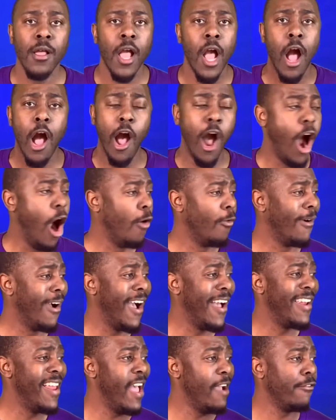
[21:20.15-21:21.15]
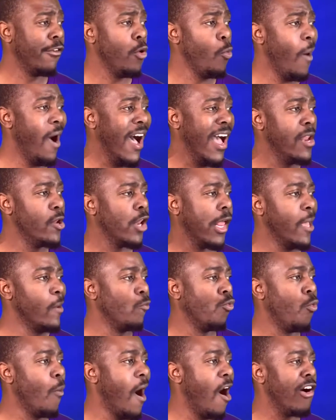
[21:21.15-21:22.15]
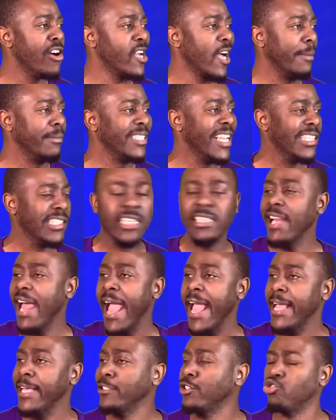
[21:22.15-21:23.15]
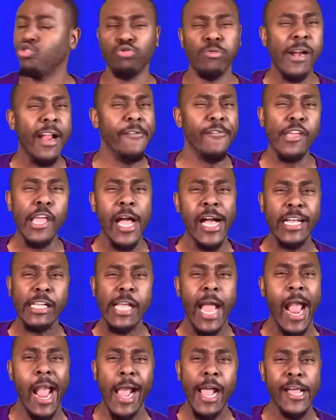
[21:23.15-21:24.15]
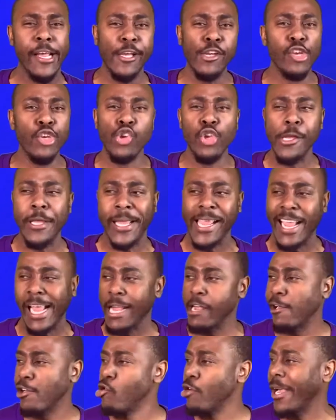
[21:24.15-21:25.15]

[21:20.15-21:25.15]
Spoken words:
All right, everyone, and welcome to today's trivia game.